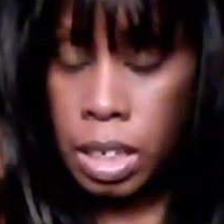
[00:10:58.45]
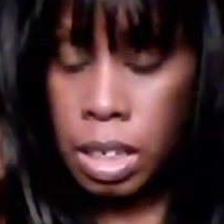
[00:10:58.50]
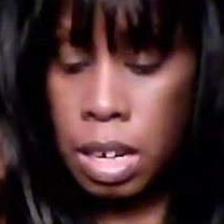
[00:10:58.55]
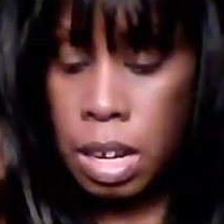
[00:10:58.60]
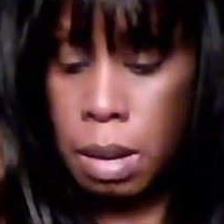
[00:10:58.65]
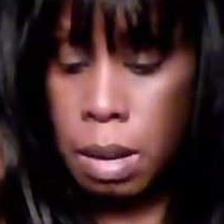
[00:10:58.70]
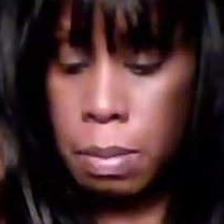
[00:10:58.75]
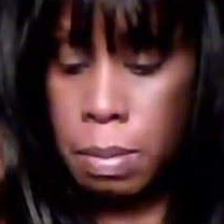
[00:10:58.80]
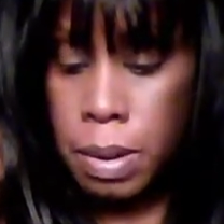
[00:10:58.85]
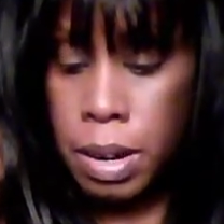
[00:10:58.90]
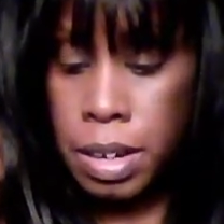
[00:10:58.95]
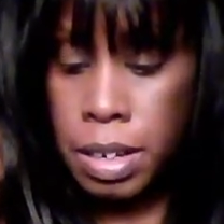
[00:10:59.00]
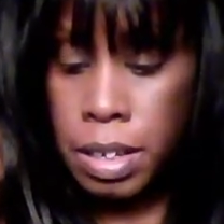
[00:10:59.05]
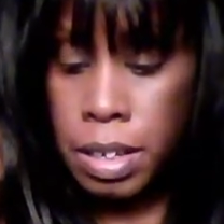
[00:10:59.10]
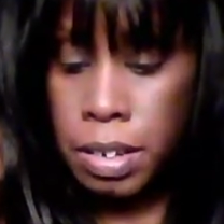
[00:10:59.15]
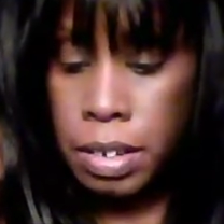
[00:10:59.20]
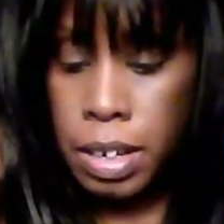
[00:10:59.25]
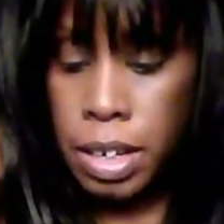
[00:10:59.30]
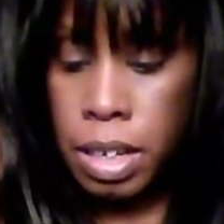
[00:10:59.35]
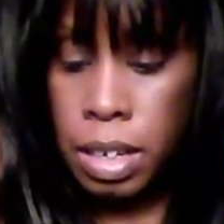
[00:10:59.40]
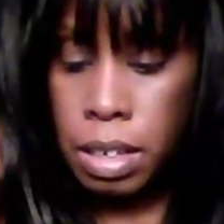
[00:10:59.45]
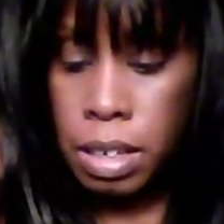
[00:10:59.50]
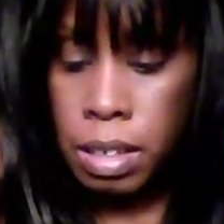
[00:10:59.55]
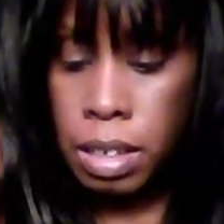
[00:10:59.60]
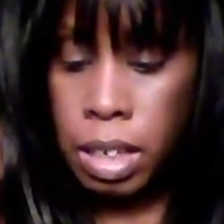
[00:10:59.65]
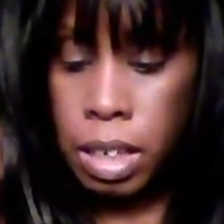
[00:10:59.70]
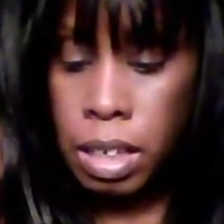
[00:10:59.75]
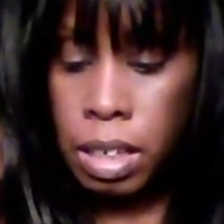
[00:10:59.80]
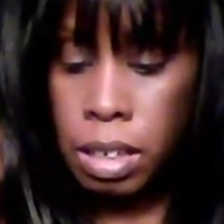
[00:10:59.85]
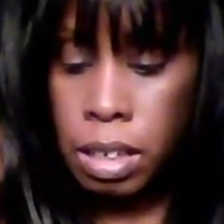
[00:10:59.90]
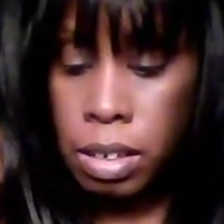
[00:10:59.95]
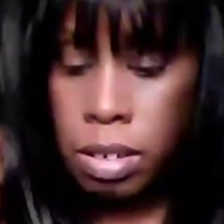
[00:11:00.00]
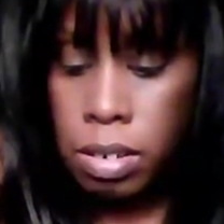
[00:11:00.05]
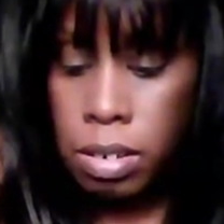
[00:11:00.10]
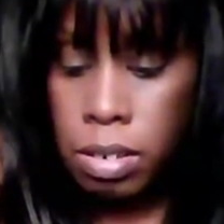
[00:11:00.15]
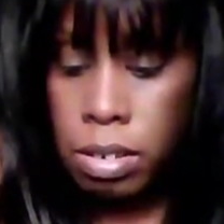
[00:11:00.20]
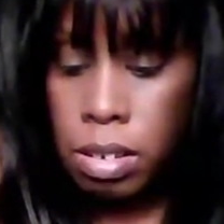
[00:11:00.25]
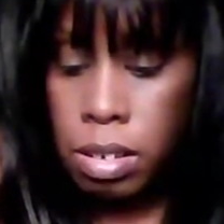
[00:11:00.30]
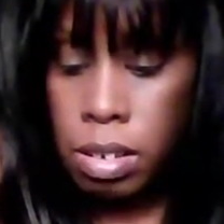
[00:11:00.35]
it up right on your hand like a little